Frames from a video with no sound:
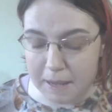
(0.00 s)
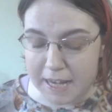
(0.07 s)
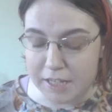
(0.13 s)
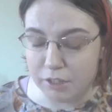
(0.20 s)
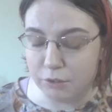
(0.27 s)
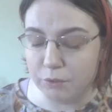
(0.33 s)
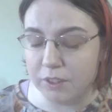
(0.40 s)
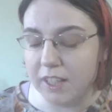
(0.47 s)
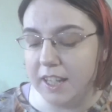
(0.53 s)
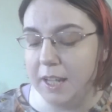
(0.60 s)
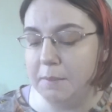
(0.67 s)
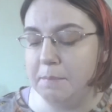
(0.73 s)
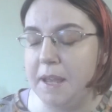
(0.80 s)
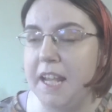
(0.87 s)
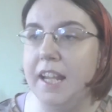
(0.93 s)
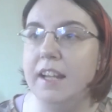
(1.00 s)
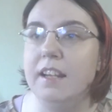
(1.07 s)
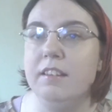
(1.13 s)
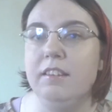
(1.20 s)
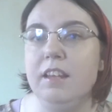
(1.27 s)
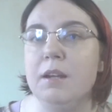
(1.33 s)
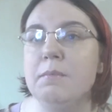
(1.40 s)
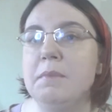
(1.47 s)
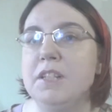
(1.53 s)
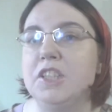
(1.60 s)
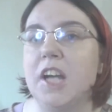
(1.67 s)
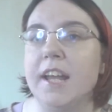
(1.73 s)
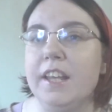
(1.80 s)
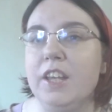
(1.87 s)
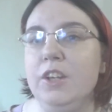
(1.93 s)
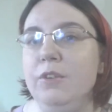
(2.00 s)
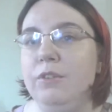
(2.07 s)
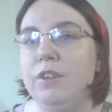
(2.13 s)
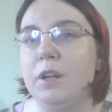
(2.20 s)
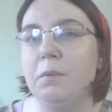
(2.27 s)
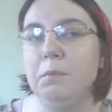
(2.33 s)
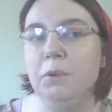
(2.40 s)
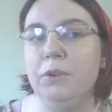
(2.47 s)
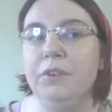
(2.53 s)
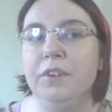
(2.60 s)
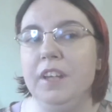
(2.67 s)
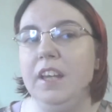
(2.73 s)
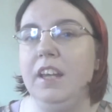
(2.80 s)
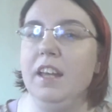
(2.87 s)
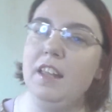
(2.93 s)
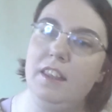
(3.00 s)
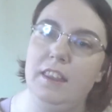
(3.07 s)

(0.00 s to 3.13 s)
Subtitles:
I just want to hit pan and see how much I can use up during